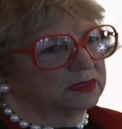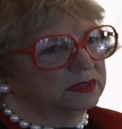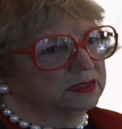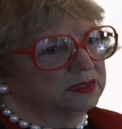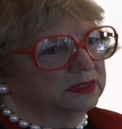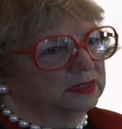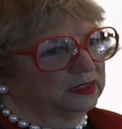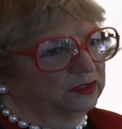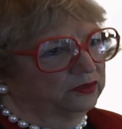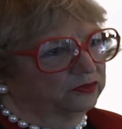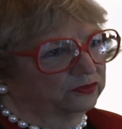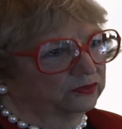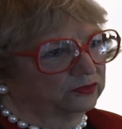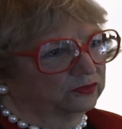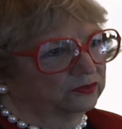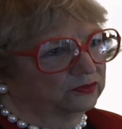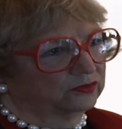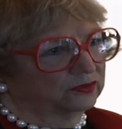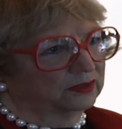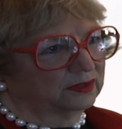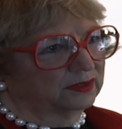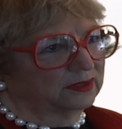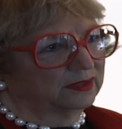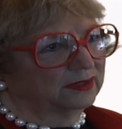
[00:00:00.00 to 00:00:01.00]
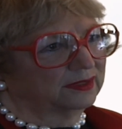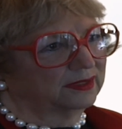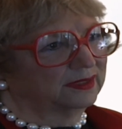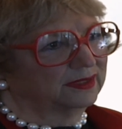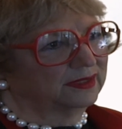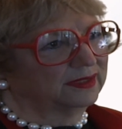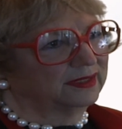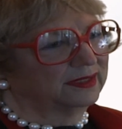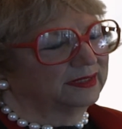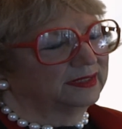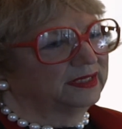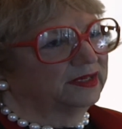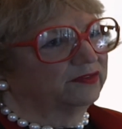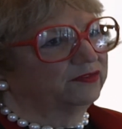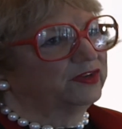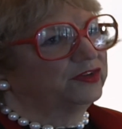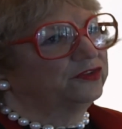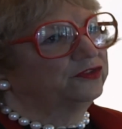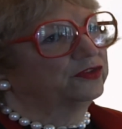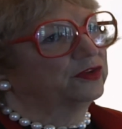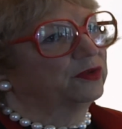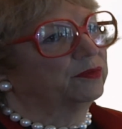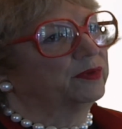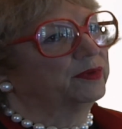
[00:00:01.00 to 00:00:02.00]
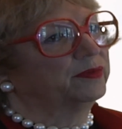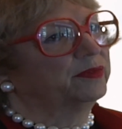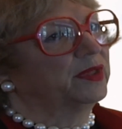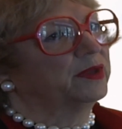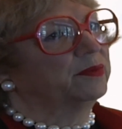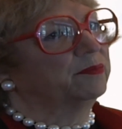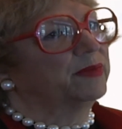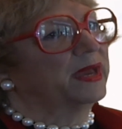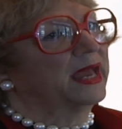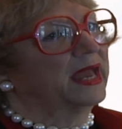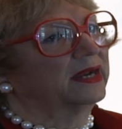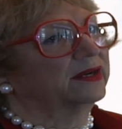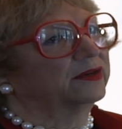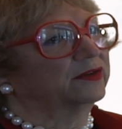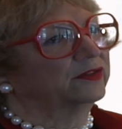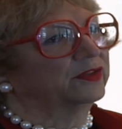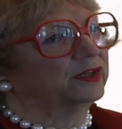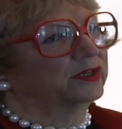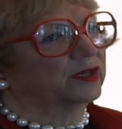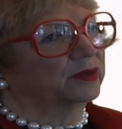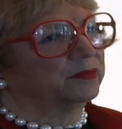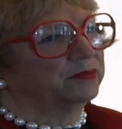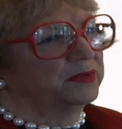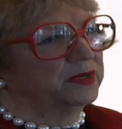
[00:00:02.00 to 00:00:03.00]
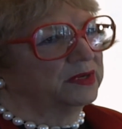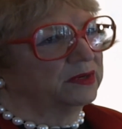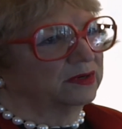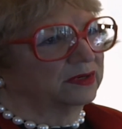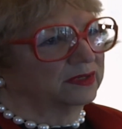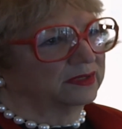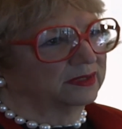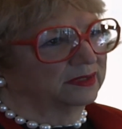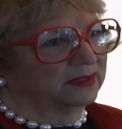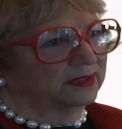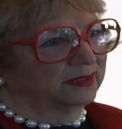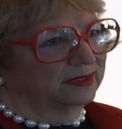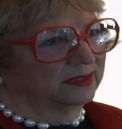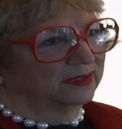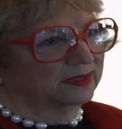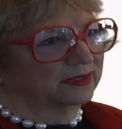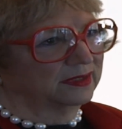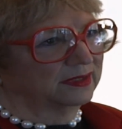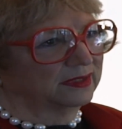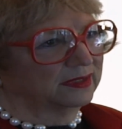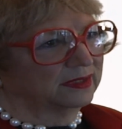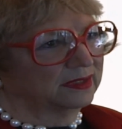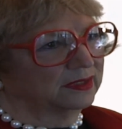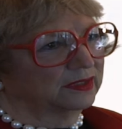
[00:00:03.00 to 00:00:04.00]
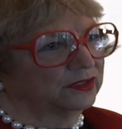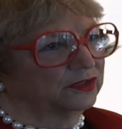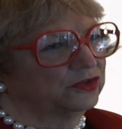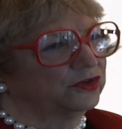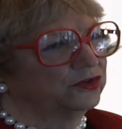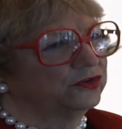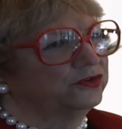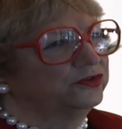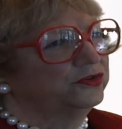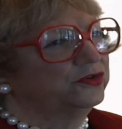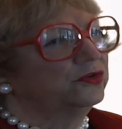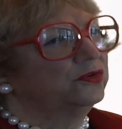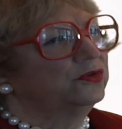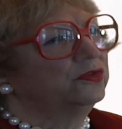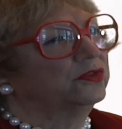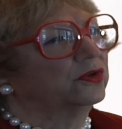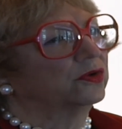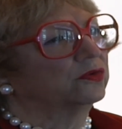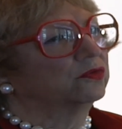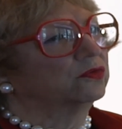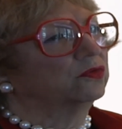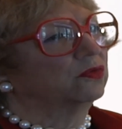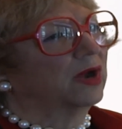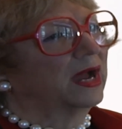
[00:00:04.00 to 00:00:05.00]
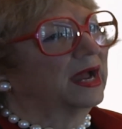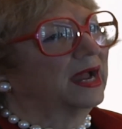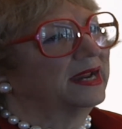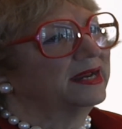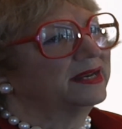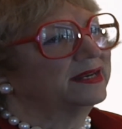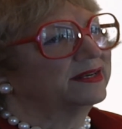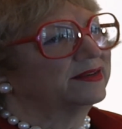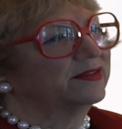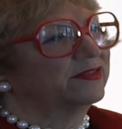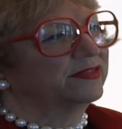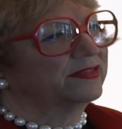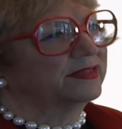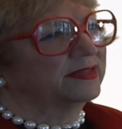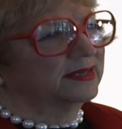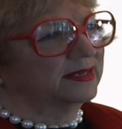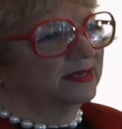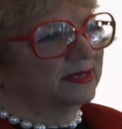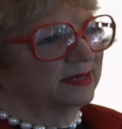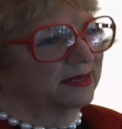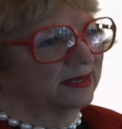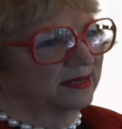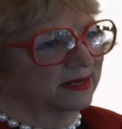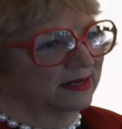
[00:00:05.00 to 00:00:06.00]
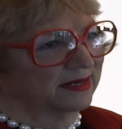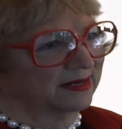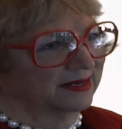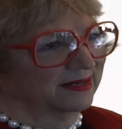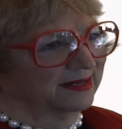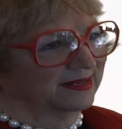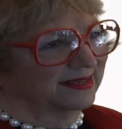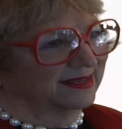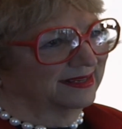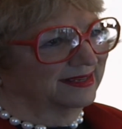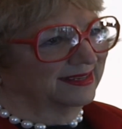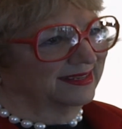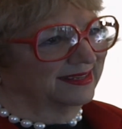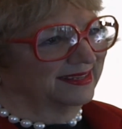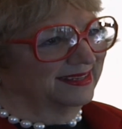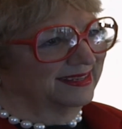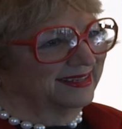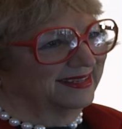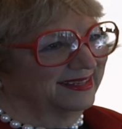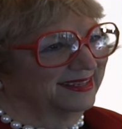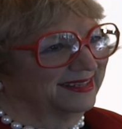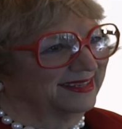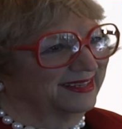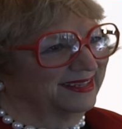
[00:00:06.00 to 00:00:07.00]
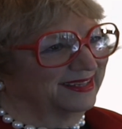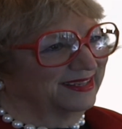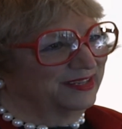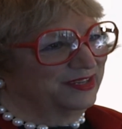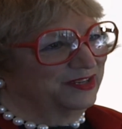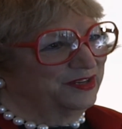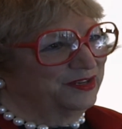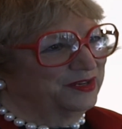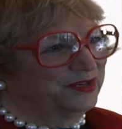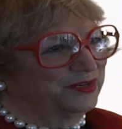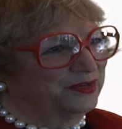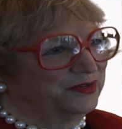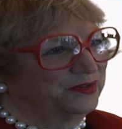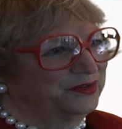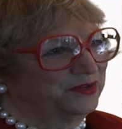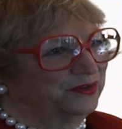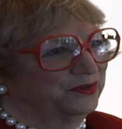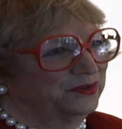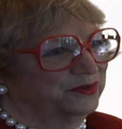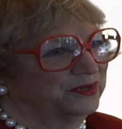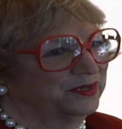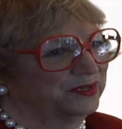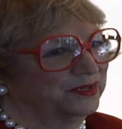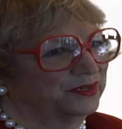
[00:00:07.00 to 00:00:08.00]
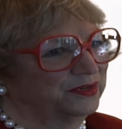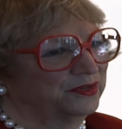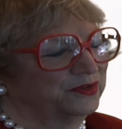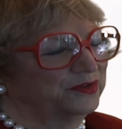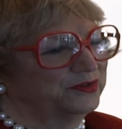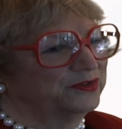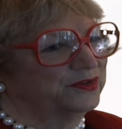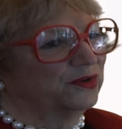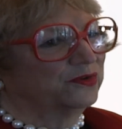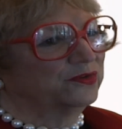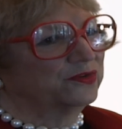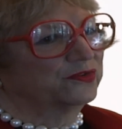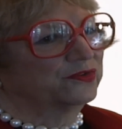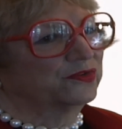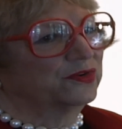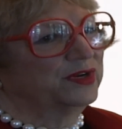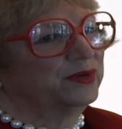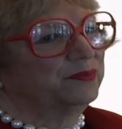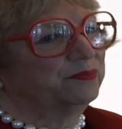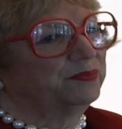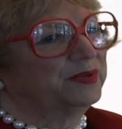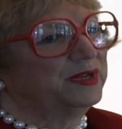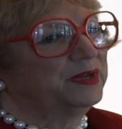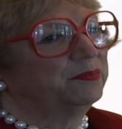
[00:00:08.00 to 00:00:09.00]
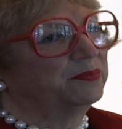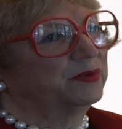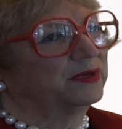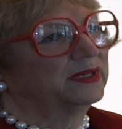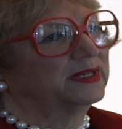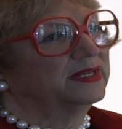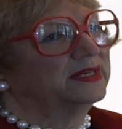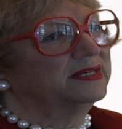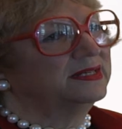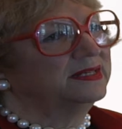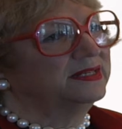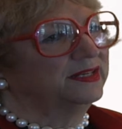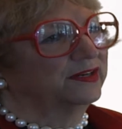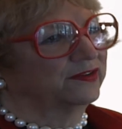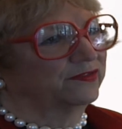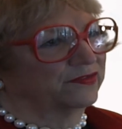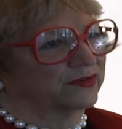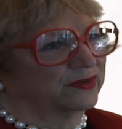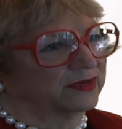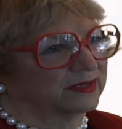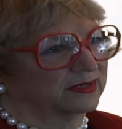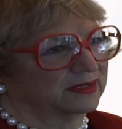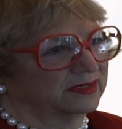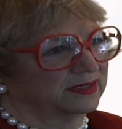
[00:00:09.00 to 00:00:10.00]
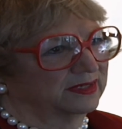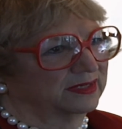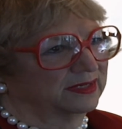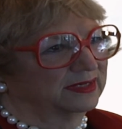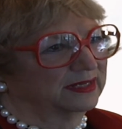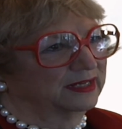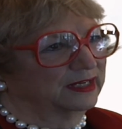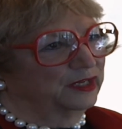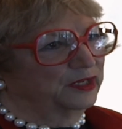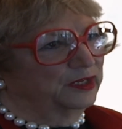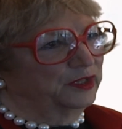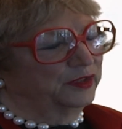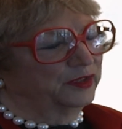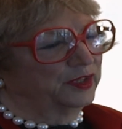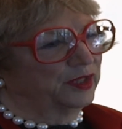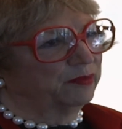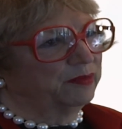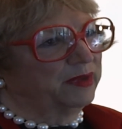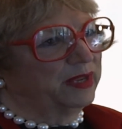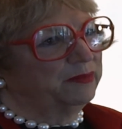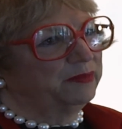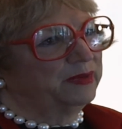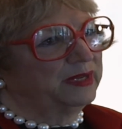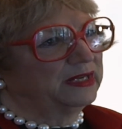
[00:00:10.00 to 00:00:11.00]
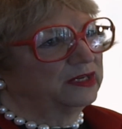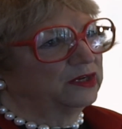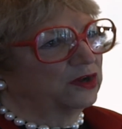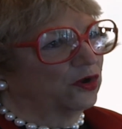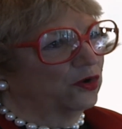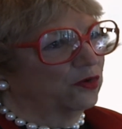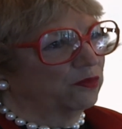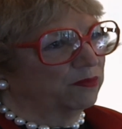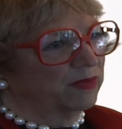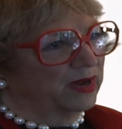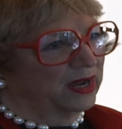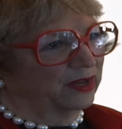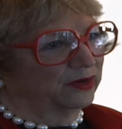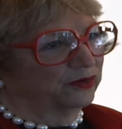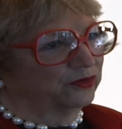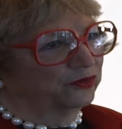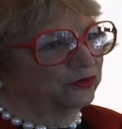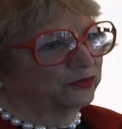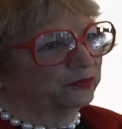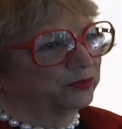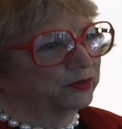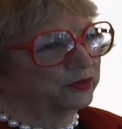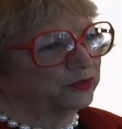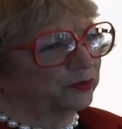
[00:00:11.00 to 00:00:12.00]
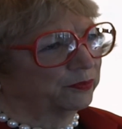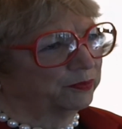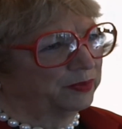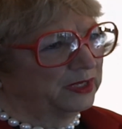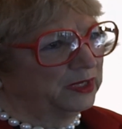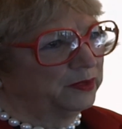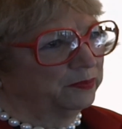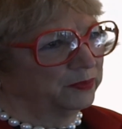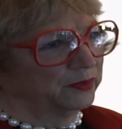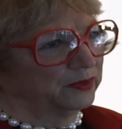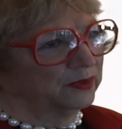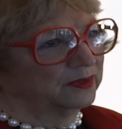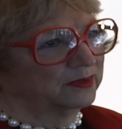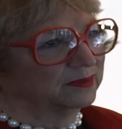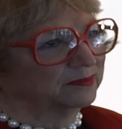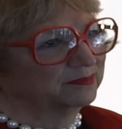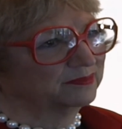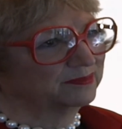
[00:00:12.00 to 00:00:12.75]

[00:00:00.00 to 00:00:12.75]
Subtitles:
decency, giving something back to the community. You do the right thing. You know, you don't treat people indifferently. They may be coal miners, but they're people.